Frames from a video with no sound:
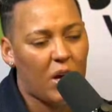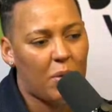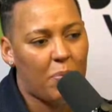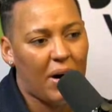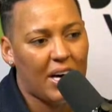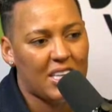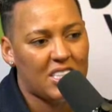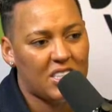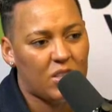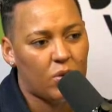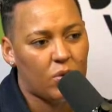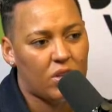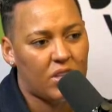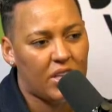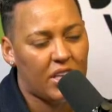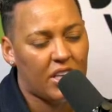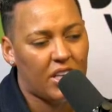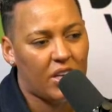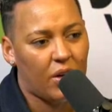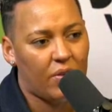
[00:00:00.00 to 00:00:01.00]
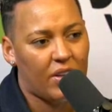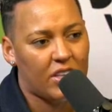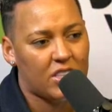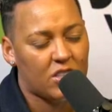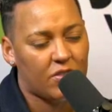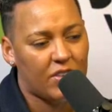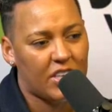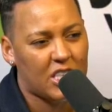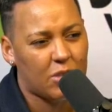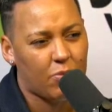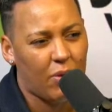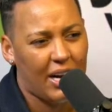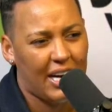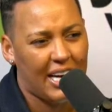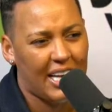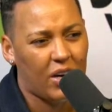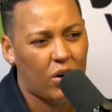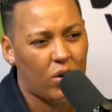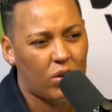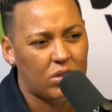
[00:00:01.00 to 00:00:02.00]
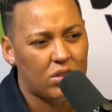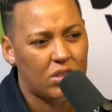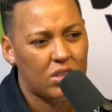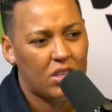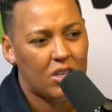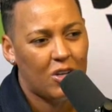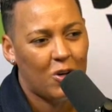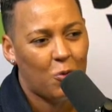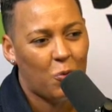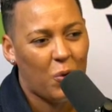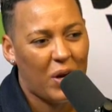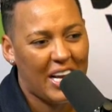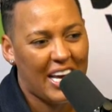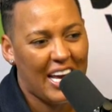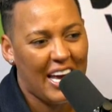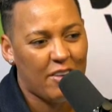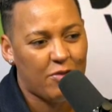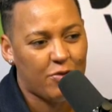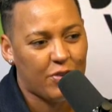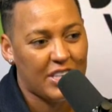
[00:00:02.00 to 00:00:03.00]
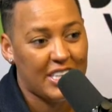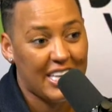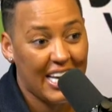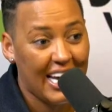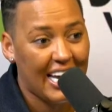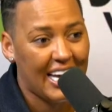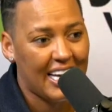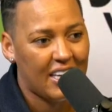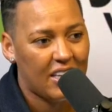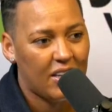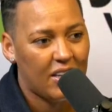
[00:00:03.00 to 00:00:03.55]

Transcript: But I still think, you know, there's a reason why Lyon win it every year.